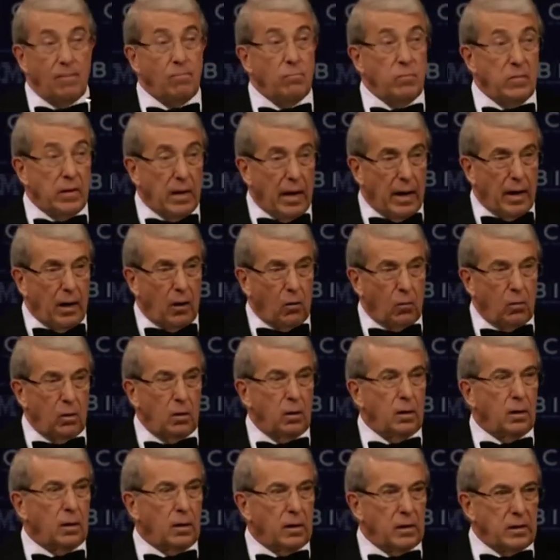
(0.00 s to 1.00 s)
now
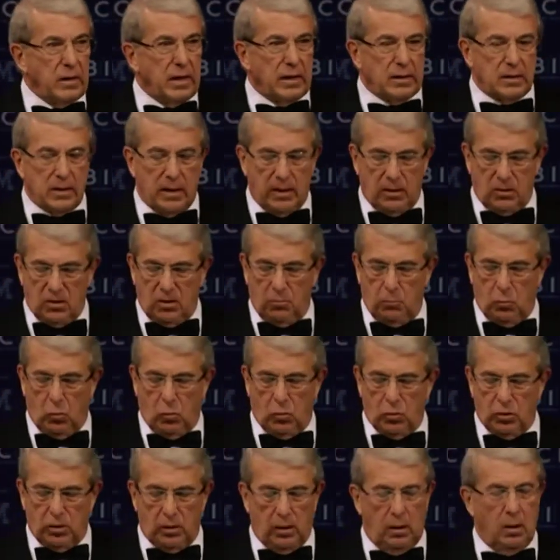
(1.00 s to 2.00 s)
a net
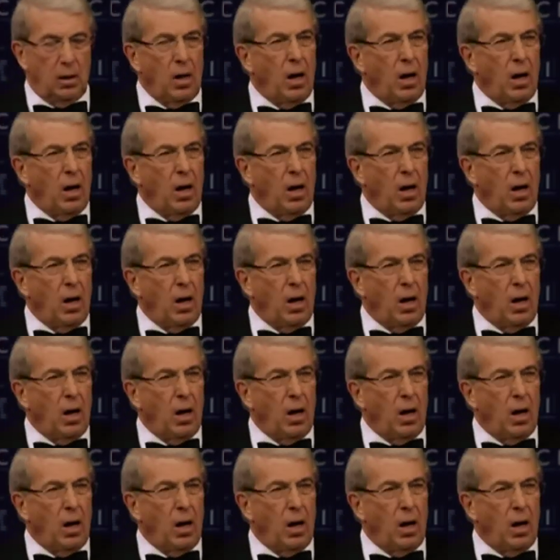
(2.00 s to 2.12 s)
exporter,